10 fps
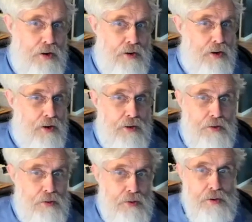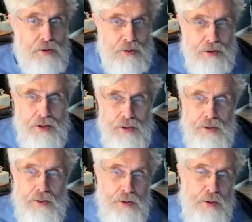her daughters will,
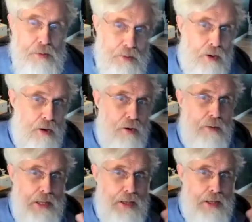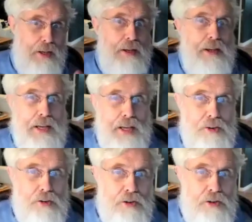uh, you know, are already
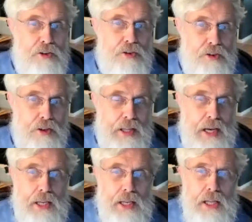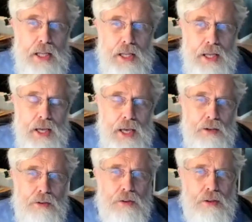in transition to that.
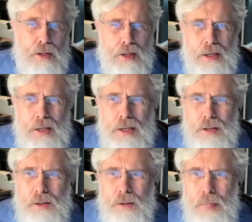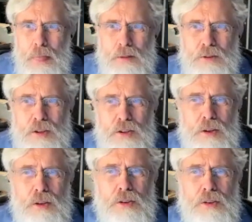And to,
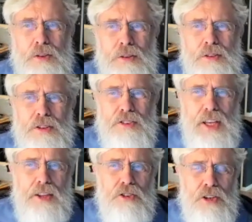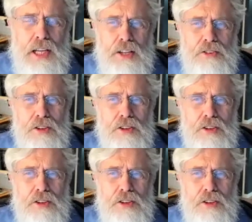to say that genetics